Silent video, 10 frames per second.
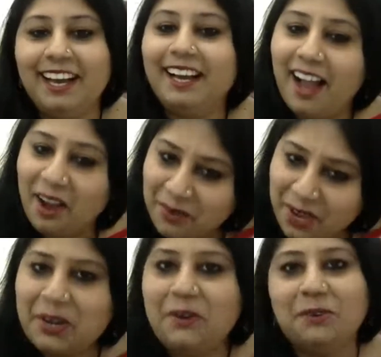our
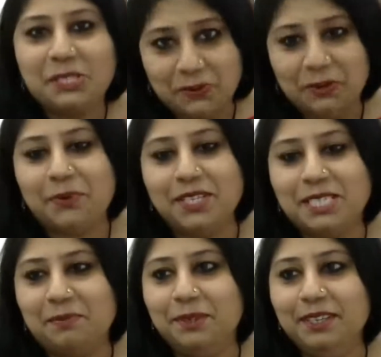very own school
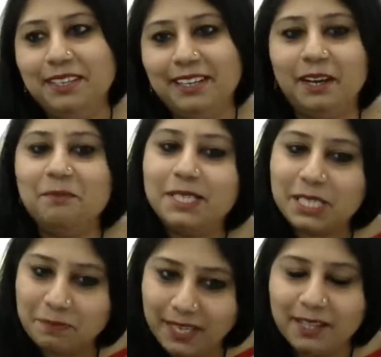principal,
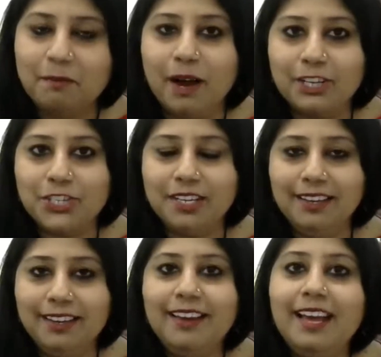Mrs. Meenal
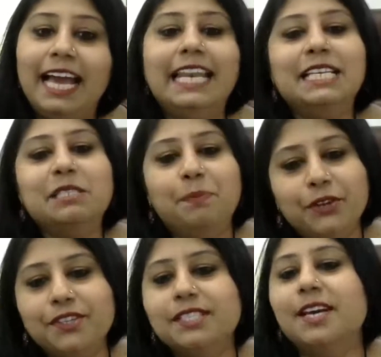Bakshi, an
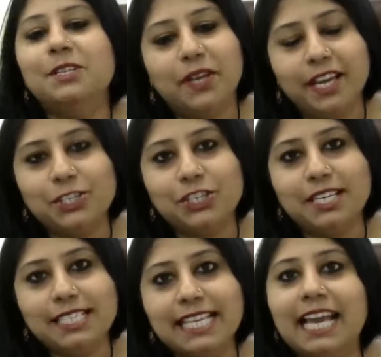experienced
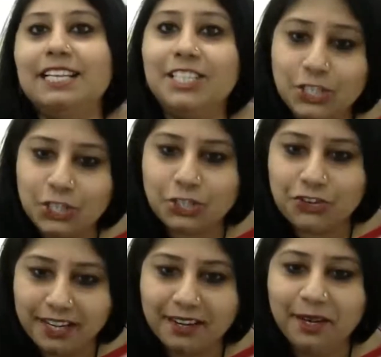educationist and a teacher
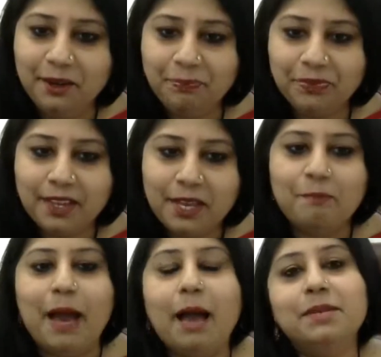trainer.
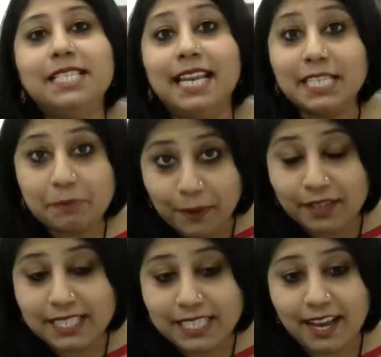Ma'am is an
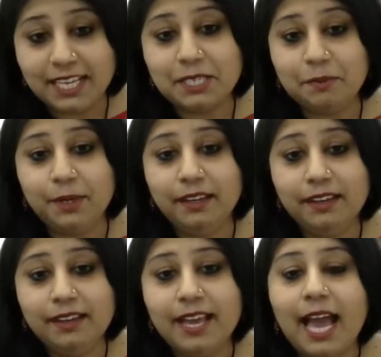expert in IDP
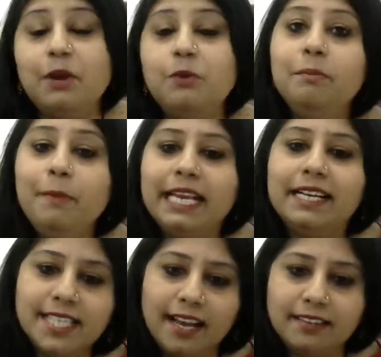and will make
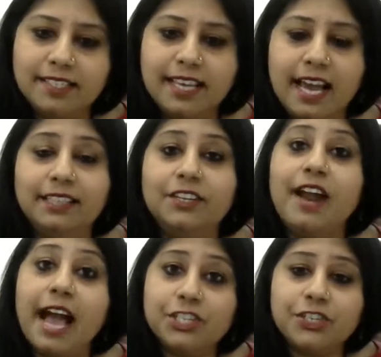us understand the
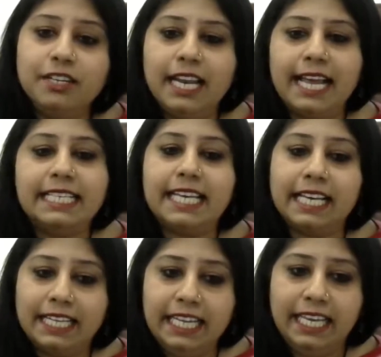rationale and
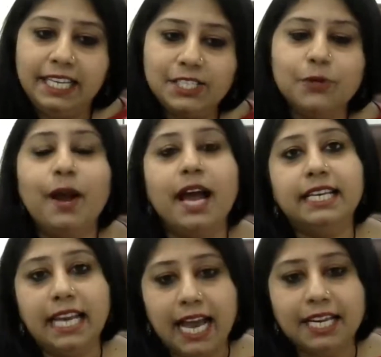techniques to
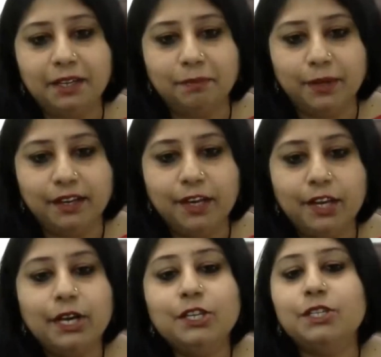handle IDP
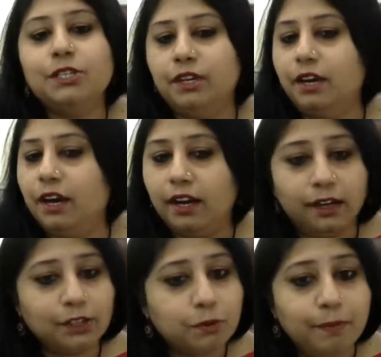
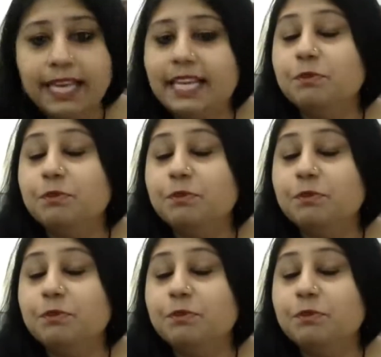to make it